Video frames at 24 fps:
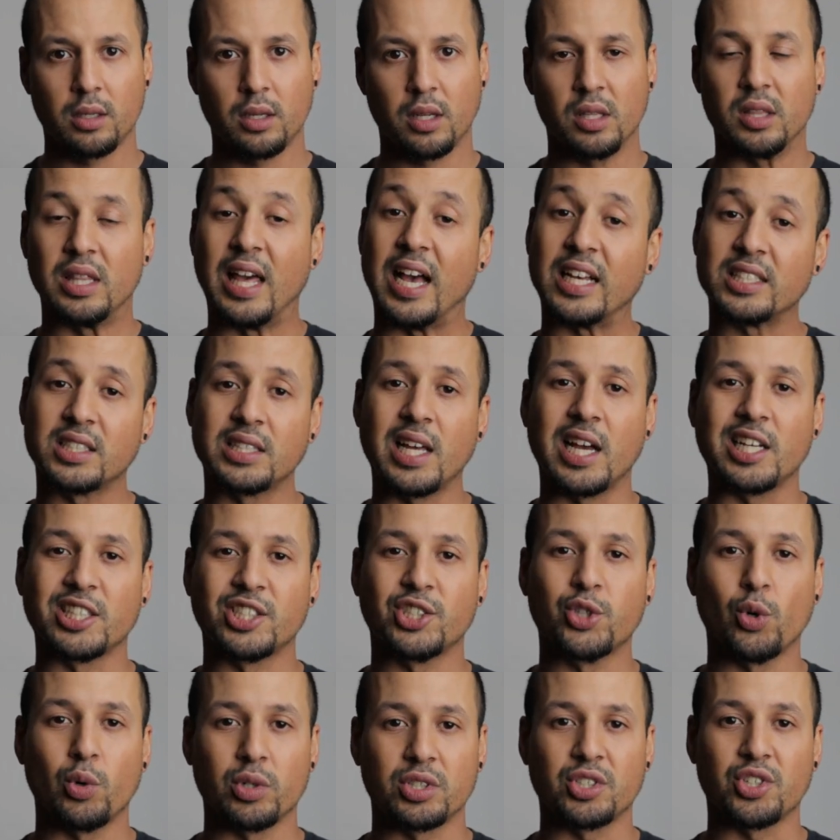that's that
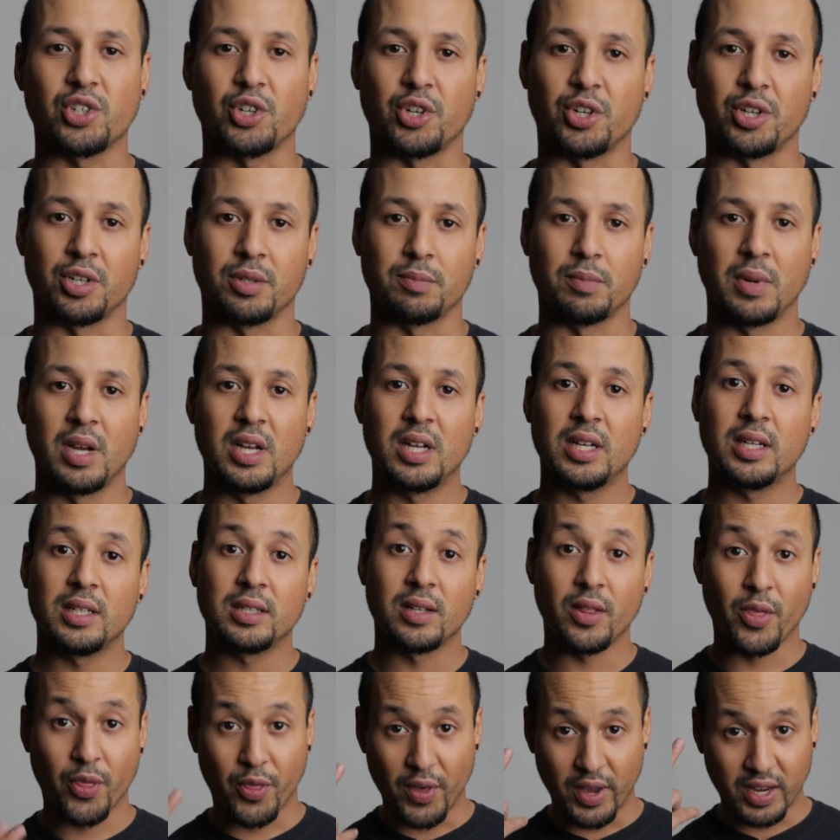short-term
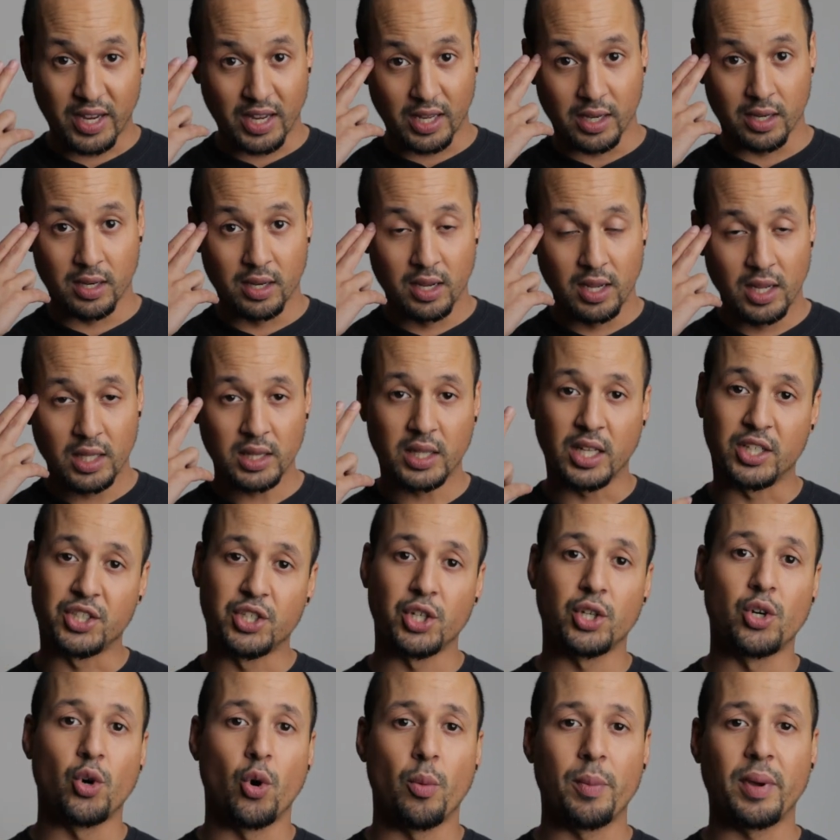thinking that you're
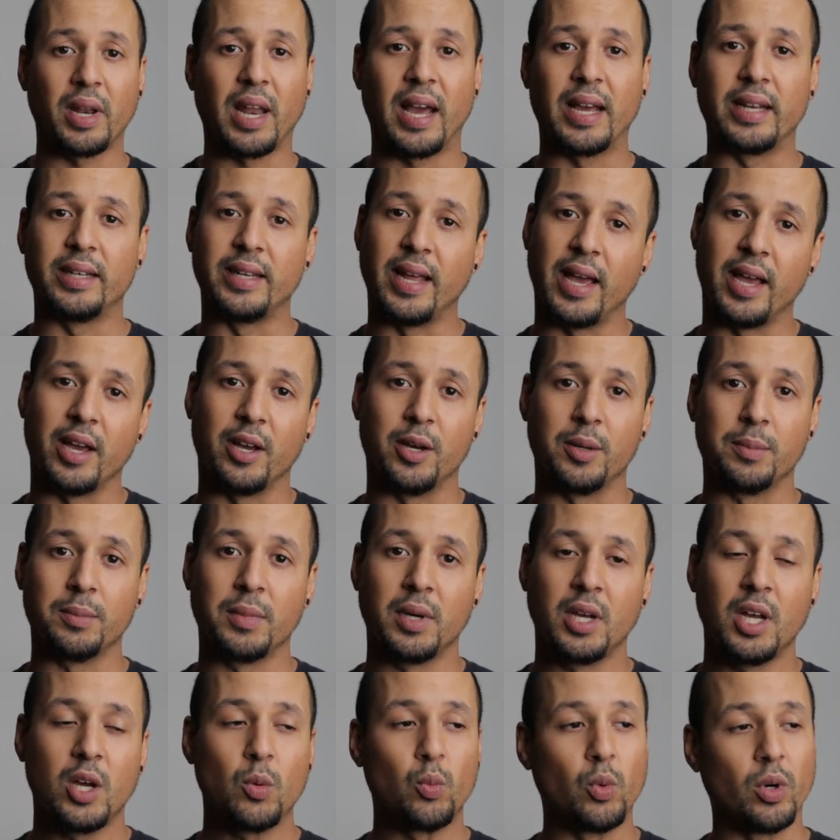going to be like, damn,
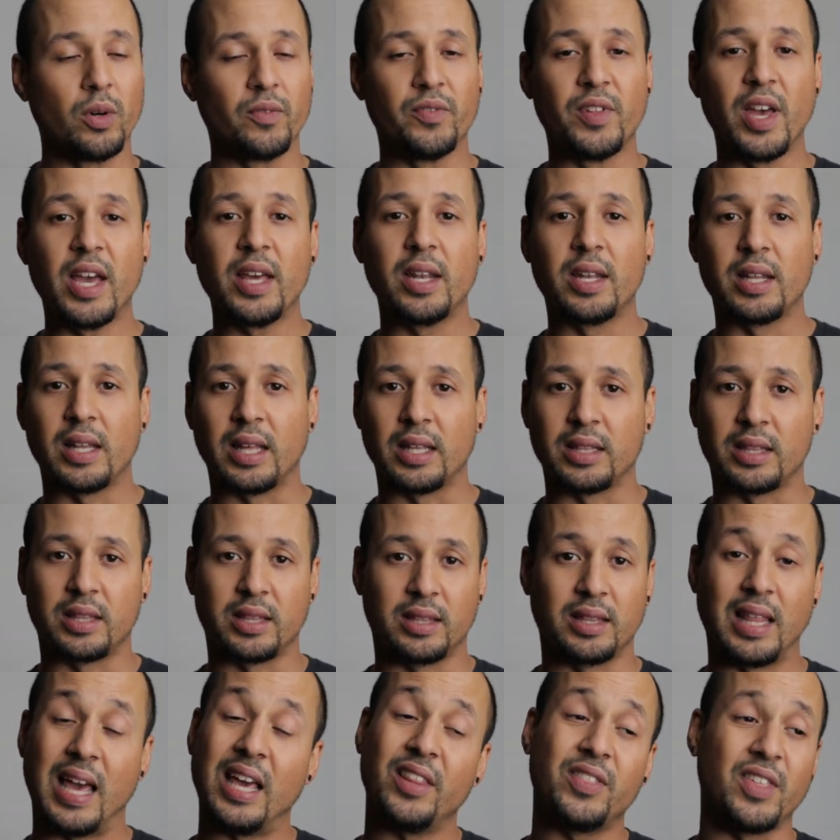well, if
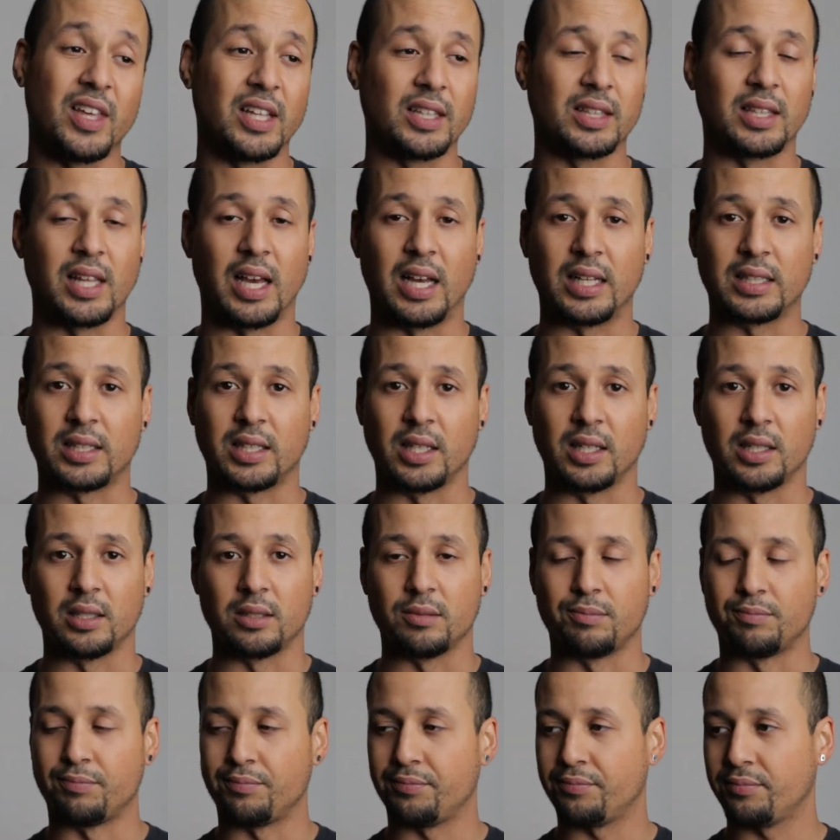they think that, then
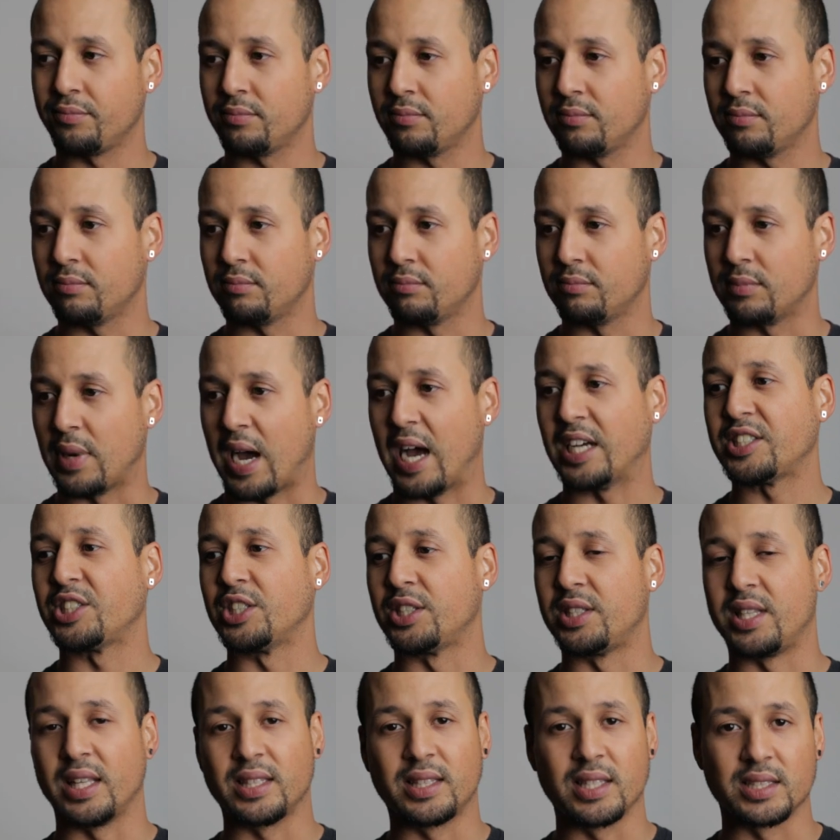I should
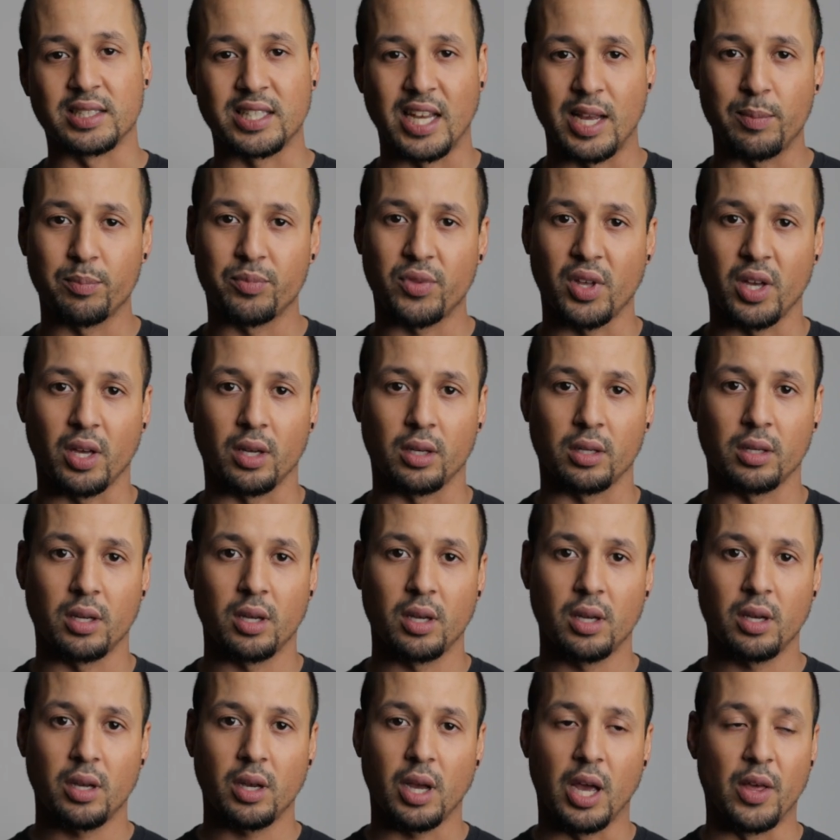think the same thing.
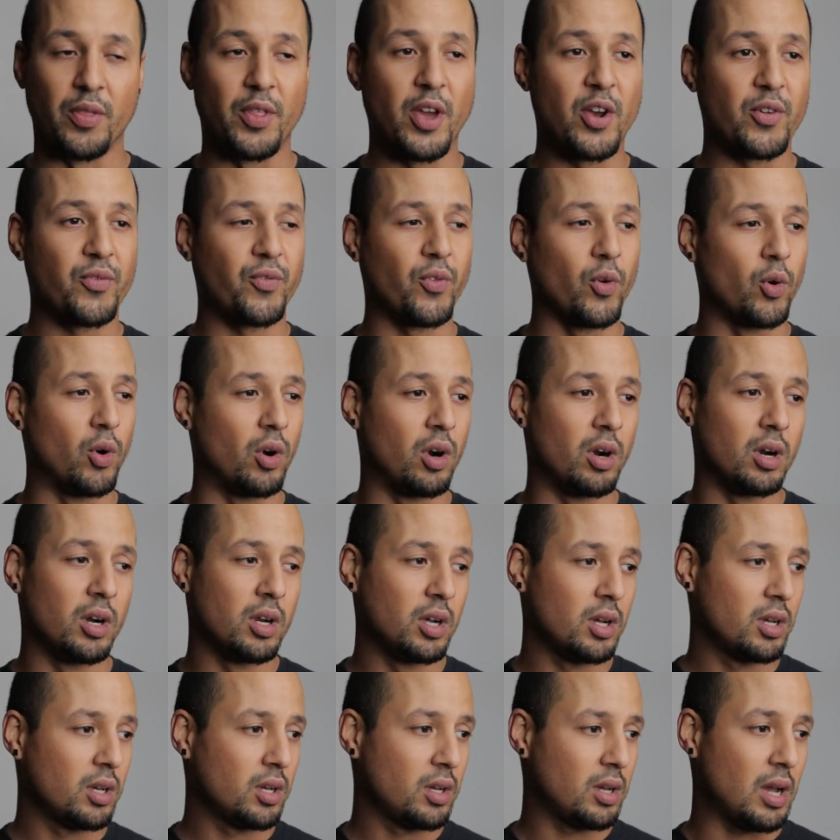And therefore,
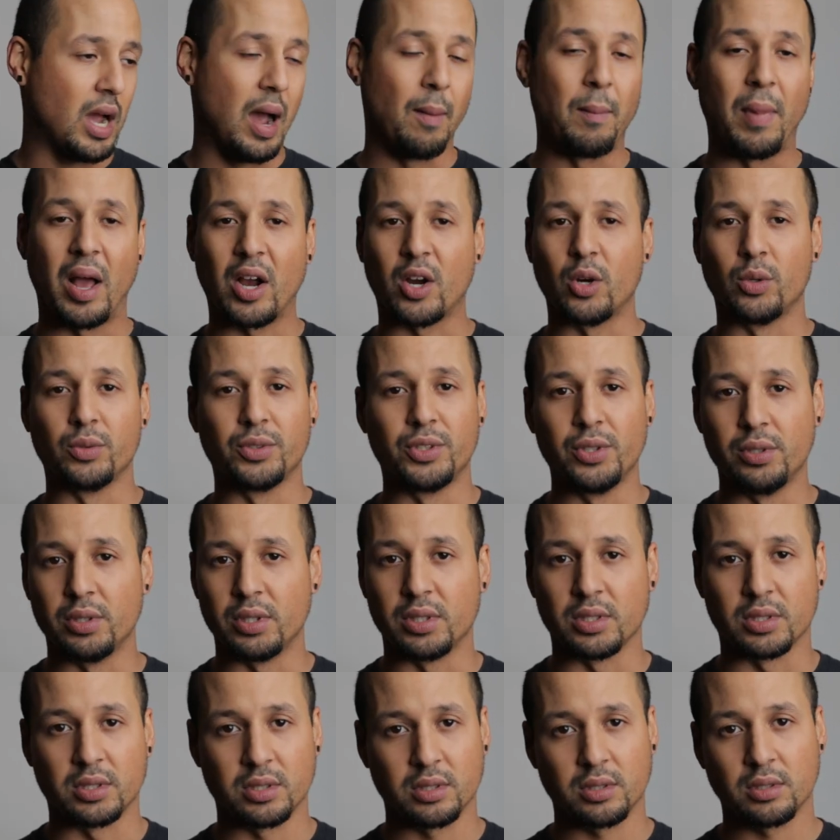I'm not going to do
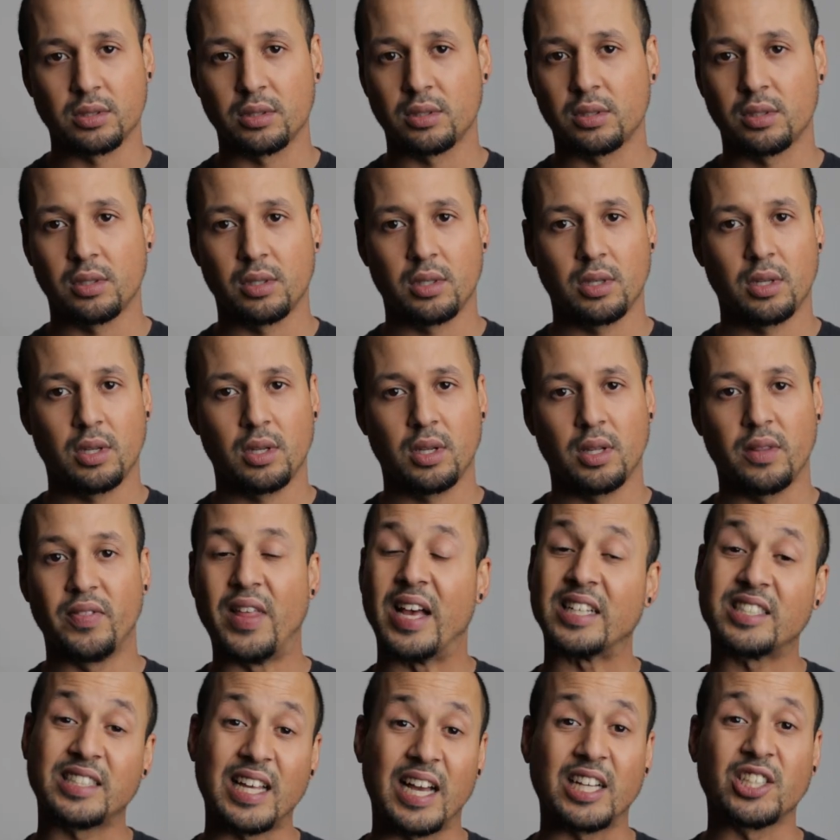this.
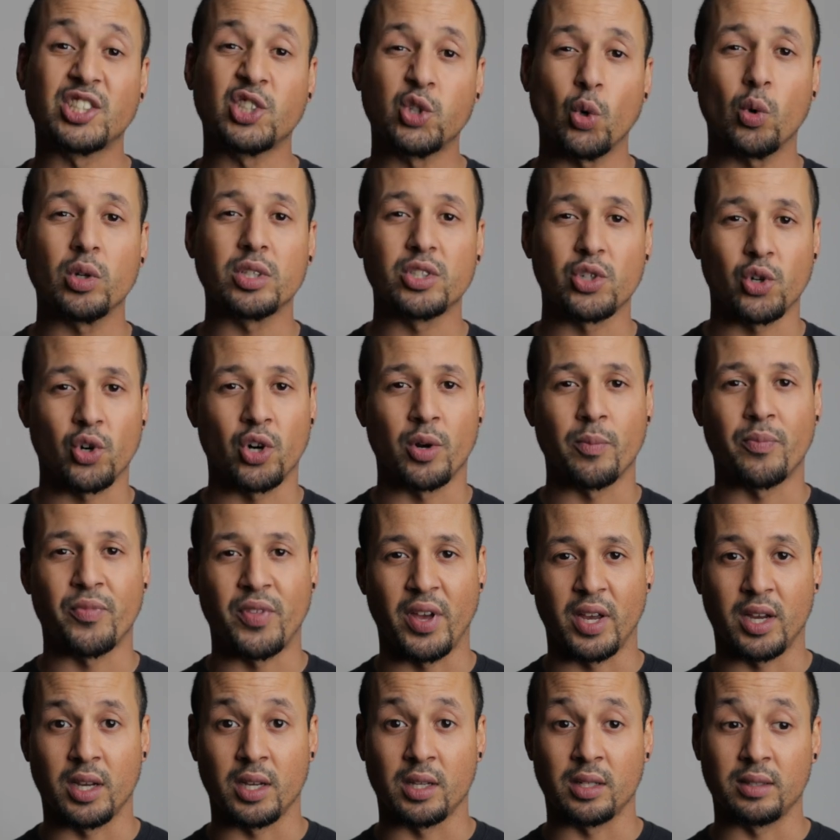That's that short-term
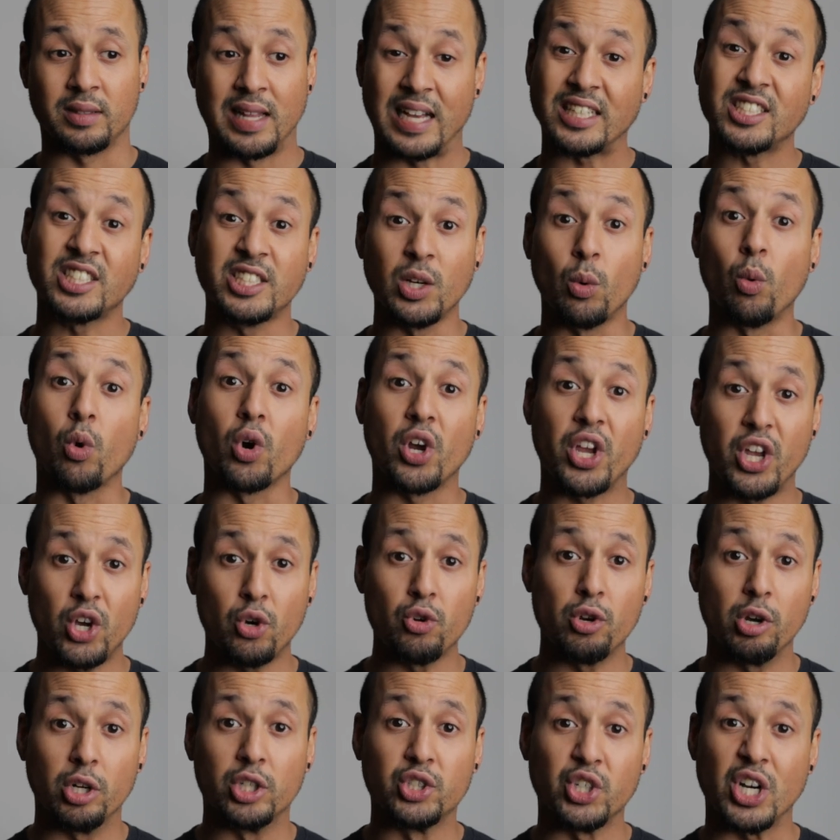thinking. That shit will kill
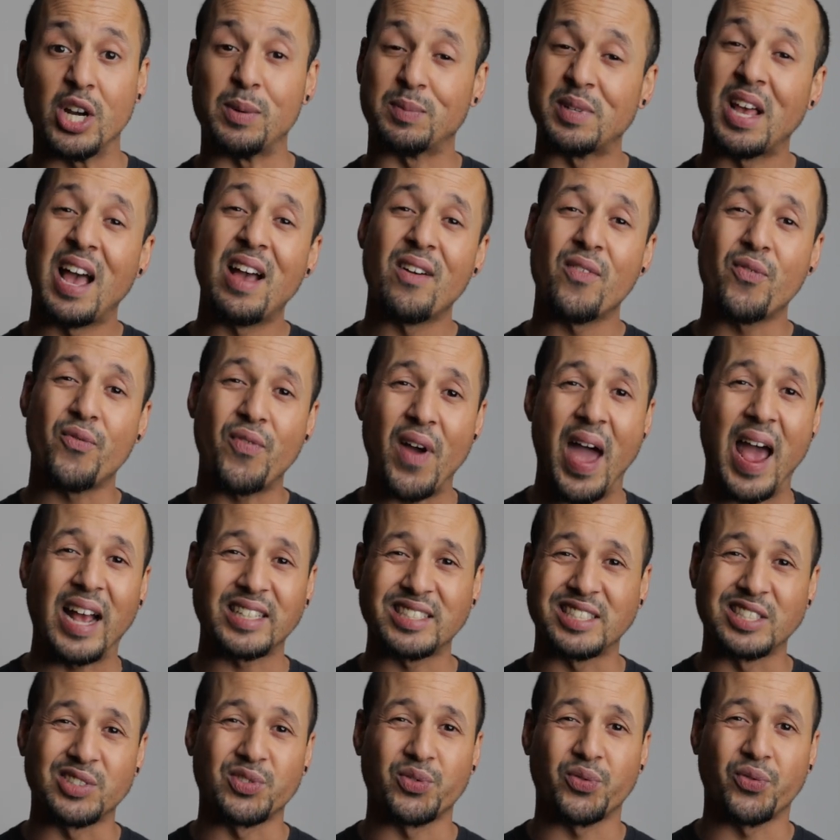your dreams fast
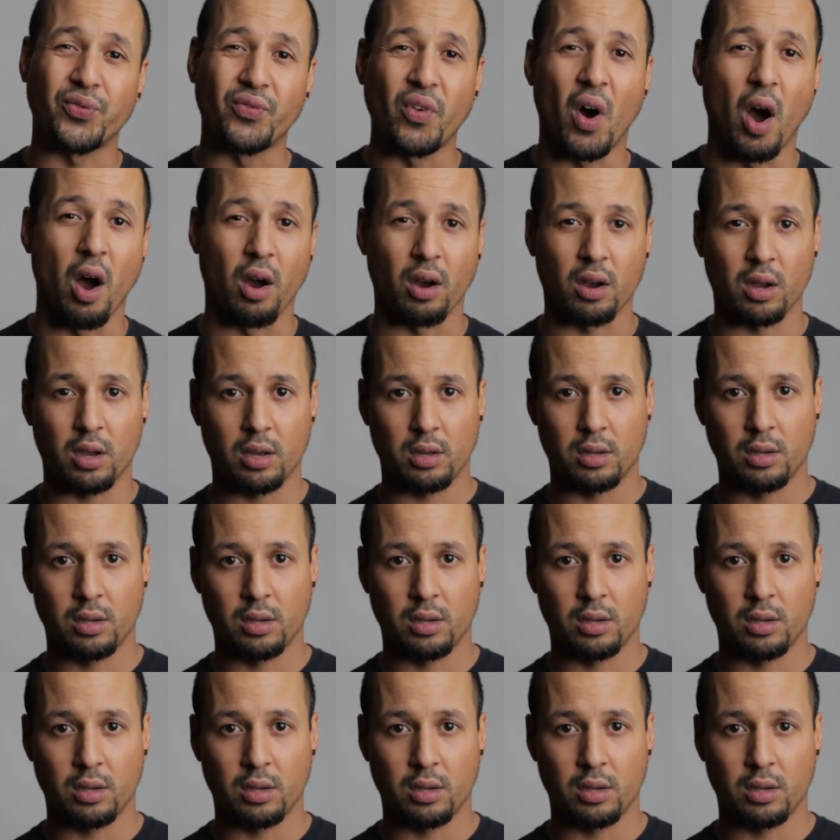as fuck.